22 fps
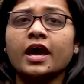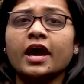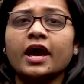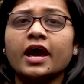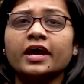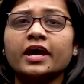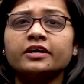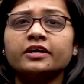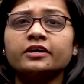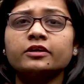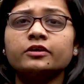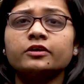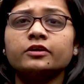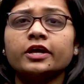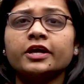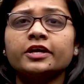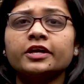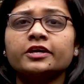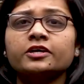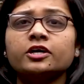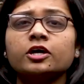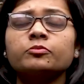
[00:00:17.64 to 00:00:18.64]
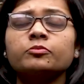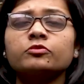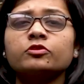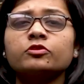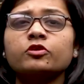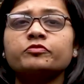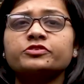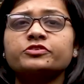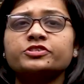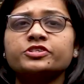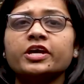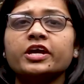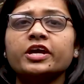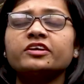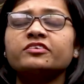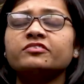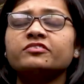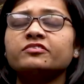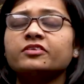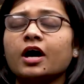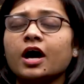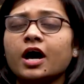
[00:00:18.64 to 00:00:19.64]
and in terms of
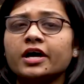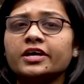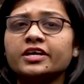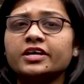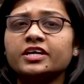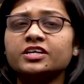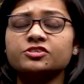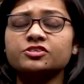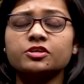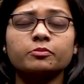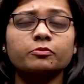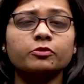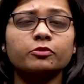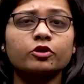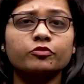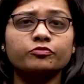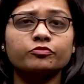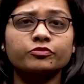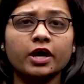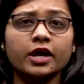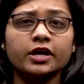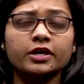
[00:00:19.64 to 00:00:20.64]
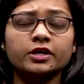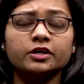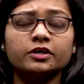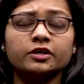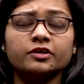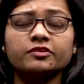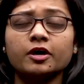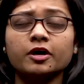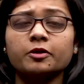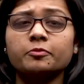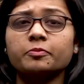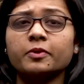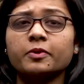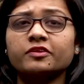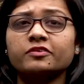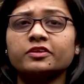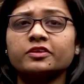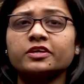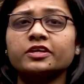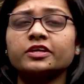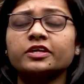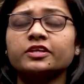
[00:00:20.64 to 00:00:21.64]
states, the highest number of tigers are
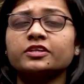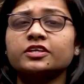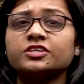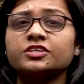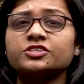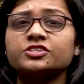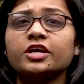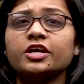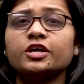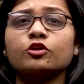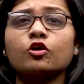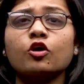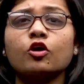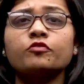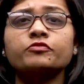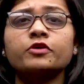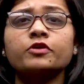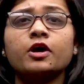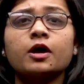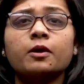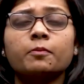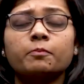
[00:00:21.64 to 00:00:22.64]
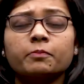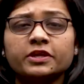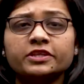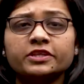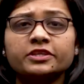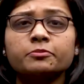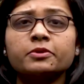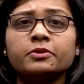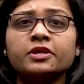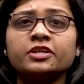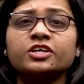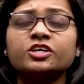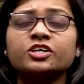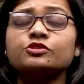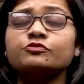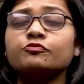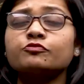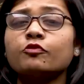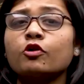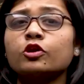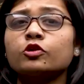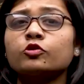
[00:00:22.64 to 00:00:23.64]
present in the state of Madhya Pradesh,
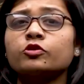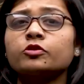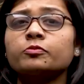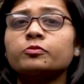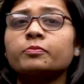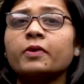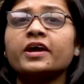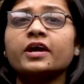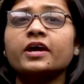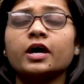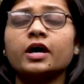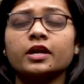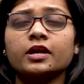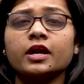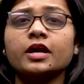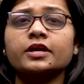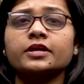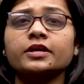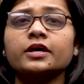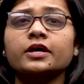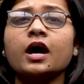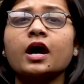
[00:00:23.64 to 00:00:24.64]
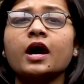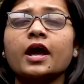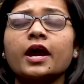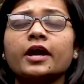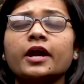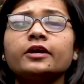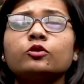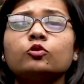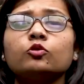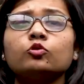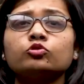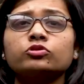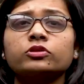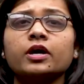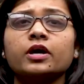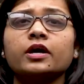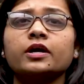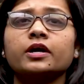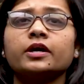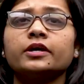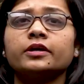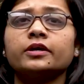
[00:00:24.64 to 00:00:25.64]
followed by Karnataka and
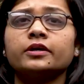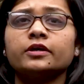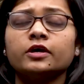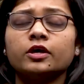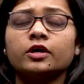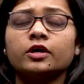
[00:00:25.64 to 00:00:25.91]
Uttarakhand.